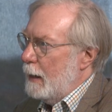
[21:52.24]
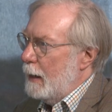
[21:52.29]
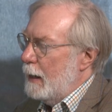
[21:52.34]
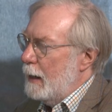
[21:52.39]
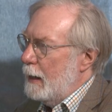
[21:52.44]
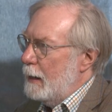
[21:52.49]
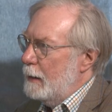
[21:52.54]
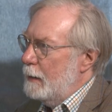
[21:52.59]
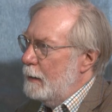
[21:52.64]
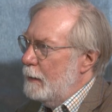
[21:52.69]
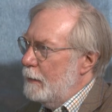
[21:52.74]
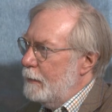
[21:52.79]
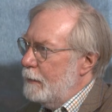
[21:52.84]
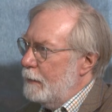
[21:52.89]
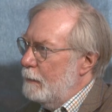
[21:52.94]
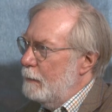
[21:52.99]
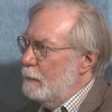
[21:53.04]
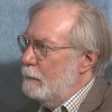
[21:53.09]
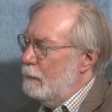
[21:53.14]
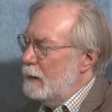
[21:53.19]
And
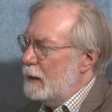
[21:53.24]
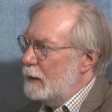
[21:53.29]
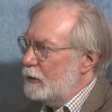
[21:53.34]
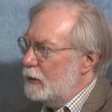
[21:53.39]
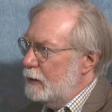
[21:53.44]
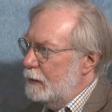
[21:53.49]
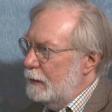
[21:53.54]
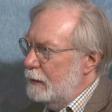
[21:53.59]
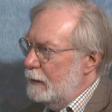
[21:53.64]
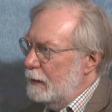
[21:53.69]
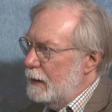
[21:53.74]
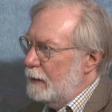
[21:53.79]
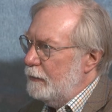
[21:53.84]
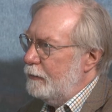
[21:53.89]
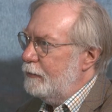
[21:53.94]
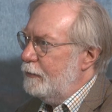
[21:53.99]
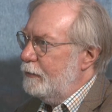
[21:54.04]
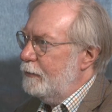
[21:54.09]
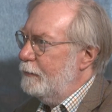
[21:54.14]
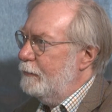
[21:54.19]
much
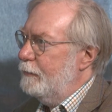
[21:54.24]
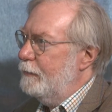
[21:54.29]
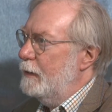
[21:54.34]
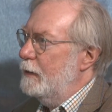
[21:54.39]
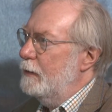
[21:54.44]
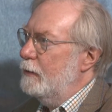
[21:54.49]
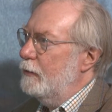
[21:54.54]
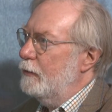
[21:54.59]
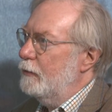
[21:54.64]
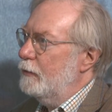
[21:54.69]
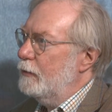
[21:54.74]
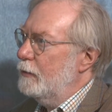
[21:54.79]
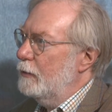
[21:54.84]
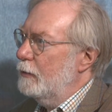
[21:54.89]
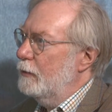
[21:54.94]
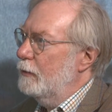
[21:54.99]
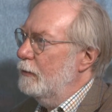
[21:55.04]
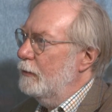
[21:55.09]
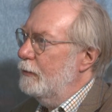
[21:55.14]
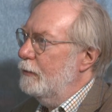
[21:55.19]
less focused
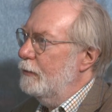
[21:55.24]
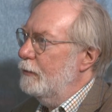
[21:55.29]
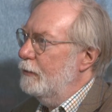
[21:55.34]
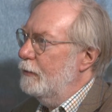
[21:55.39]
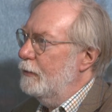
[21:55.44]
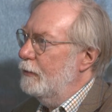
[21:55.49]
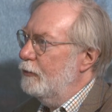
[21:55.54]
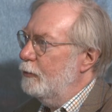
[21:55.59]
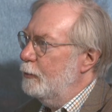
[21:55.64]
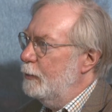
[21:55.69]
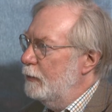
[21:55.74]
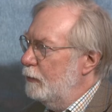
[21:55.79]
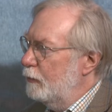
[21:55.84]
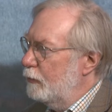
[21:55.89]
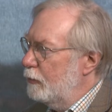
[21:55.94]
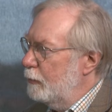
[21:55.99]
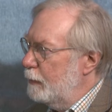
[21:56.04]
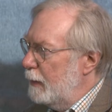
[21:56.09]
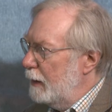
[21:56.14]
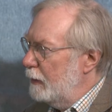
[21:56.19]
on
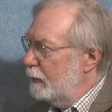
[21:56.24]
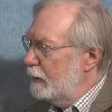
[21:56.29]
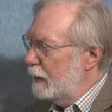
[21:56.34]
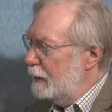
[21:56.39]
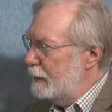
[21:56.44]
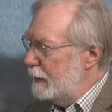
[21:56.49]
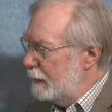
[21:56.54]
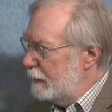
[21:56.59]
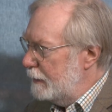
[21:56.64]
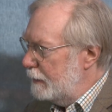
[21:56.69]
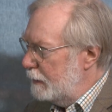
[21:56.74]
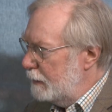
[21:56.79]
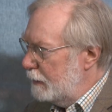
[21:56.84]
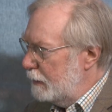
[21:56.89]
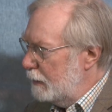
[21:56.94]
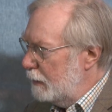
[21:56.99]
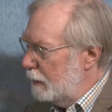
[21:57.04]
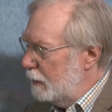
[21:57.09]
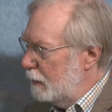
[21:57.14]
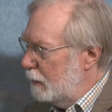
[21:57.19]
disputes about
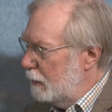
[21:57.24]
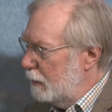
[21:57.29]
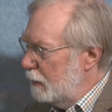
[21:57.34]
identity.